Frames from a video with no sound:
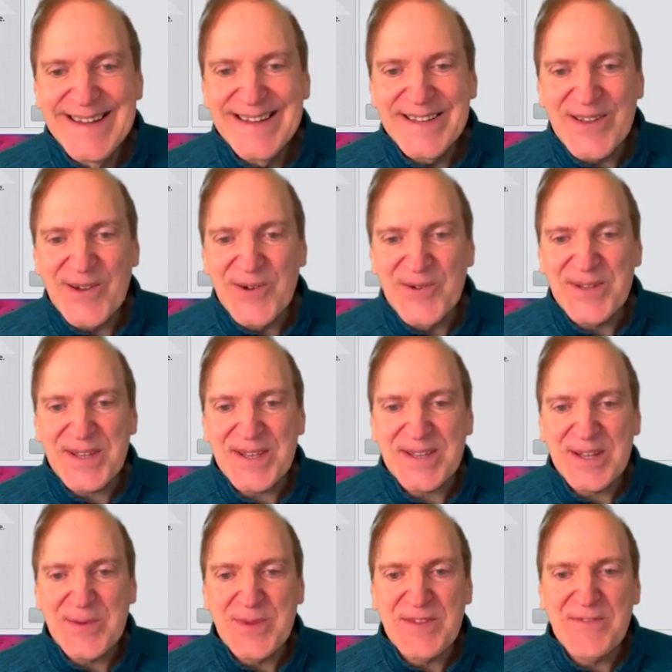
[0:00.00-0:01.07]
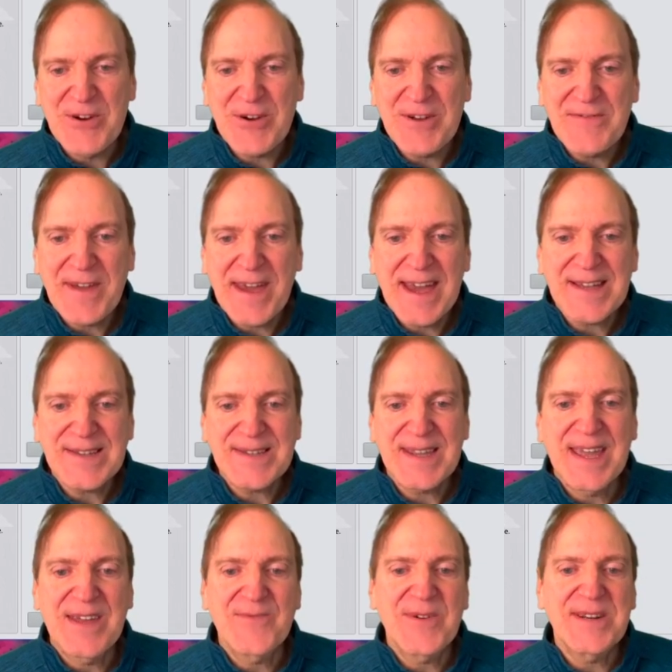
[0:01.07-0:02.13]
So this is going to be very fast,
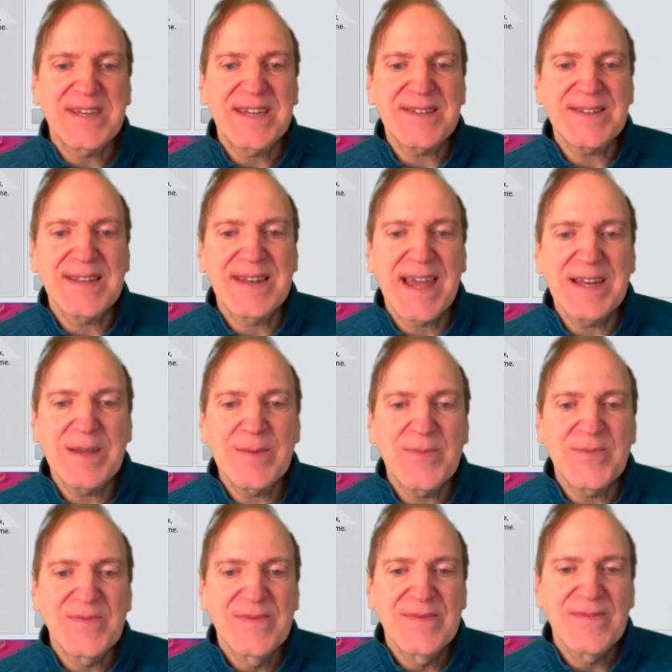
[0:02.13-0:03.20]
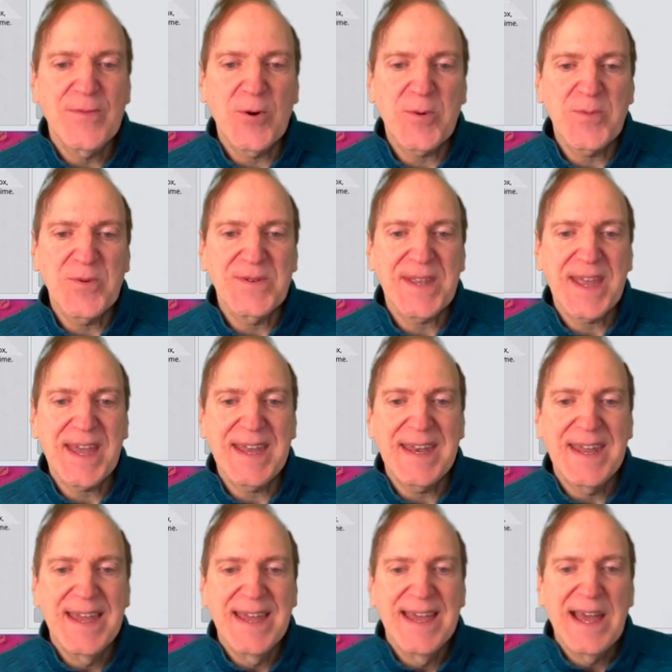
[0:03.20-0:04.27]
and when it gets to 94%,
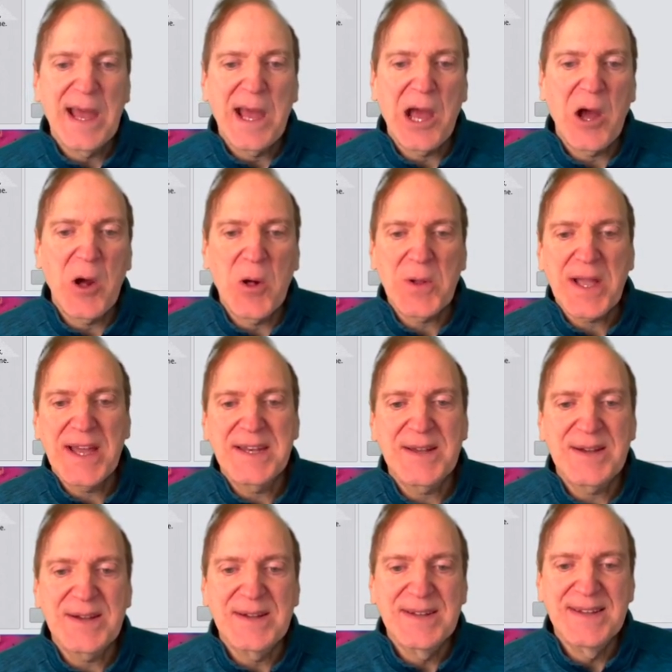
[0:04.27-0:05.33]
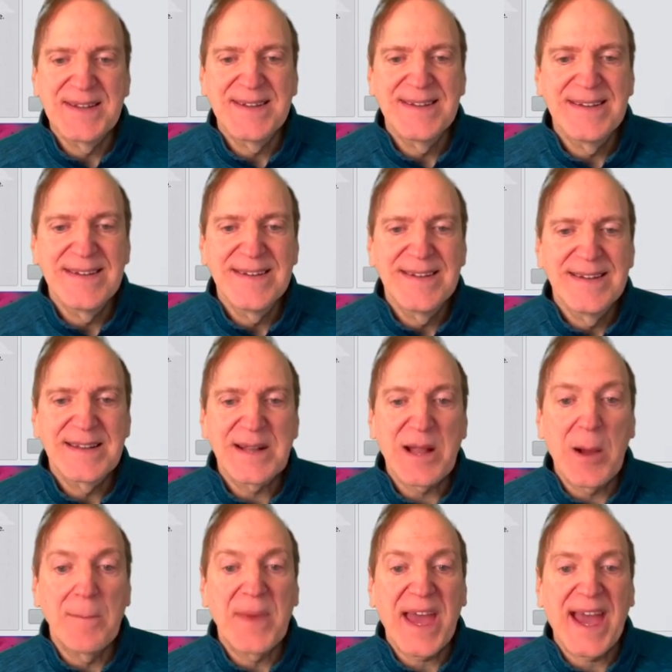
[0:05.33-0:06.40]
I'll kind of
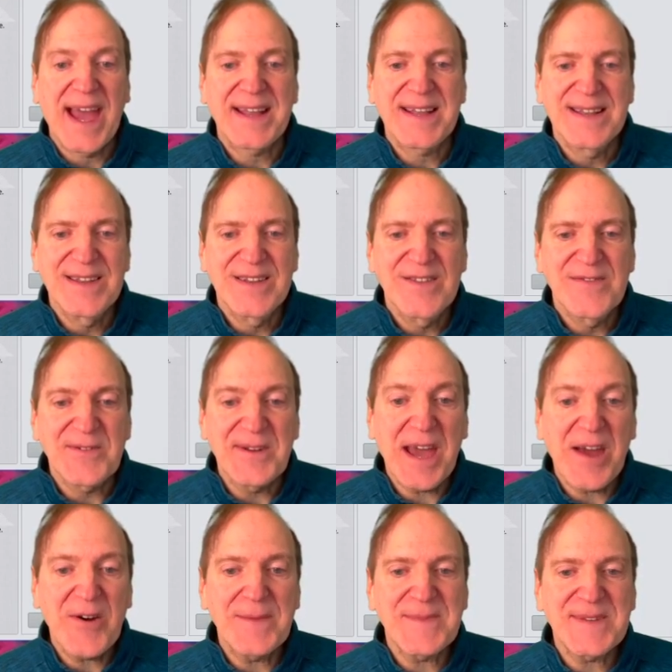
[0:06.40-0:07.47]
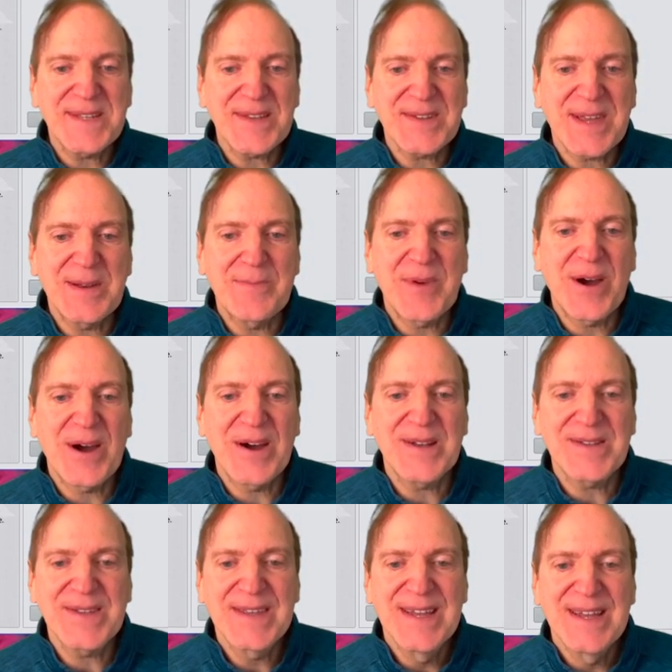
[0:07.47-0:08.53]
come back. For now, I'm just going to
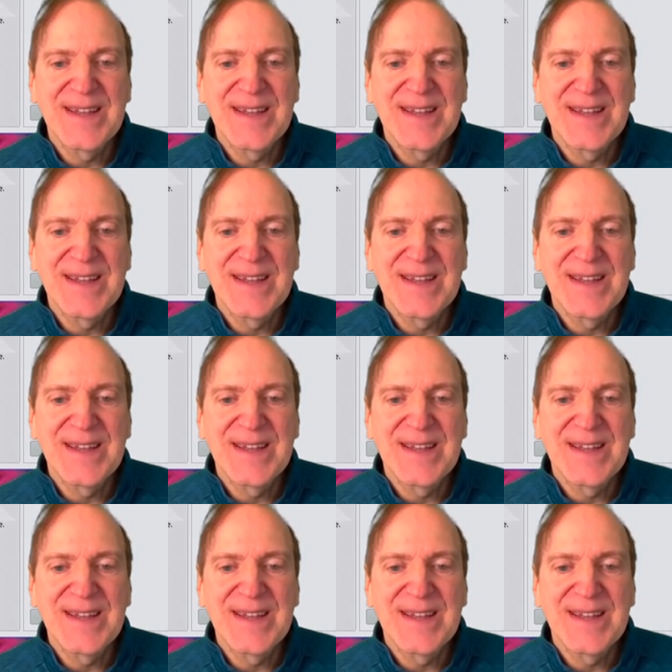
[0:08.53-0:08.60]
pause.